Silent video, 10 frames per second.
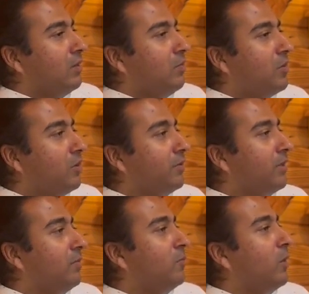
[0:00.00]
both of
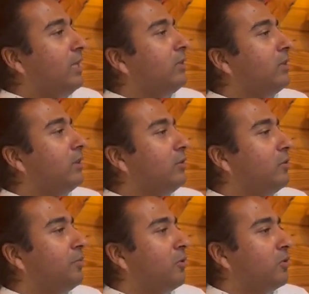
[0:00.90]
them went to
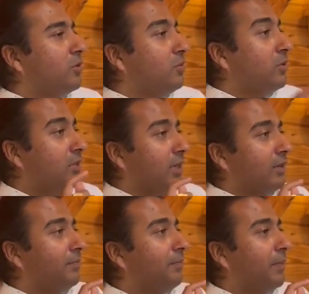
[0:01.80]
approach the Buddha.
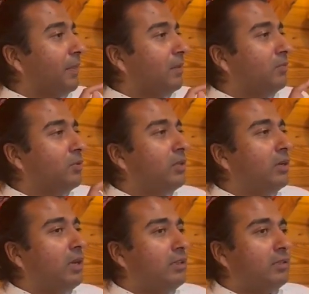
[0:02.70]
And the
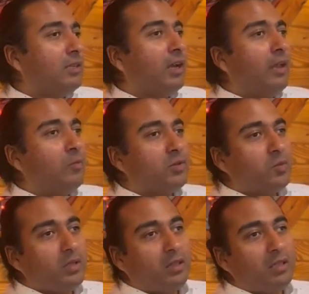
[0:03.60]
Buddha at the time was
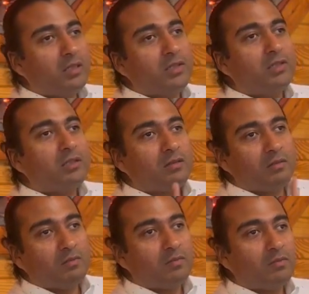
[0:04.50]
with his
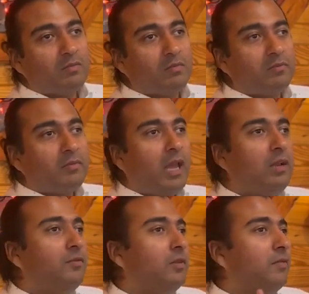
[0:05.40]

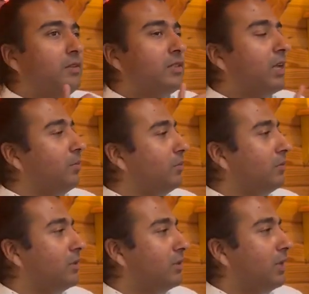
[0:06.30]
handful of
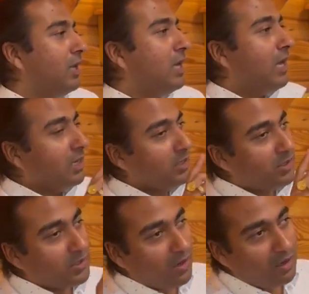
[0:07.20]
disciples. And he
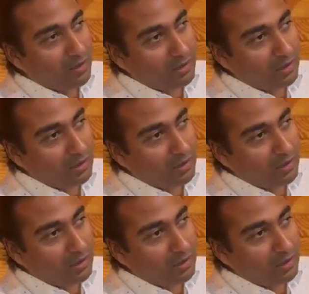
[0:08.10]
saw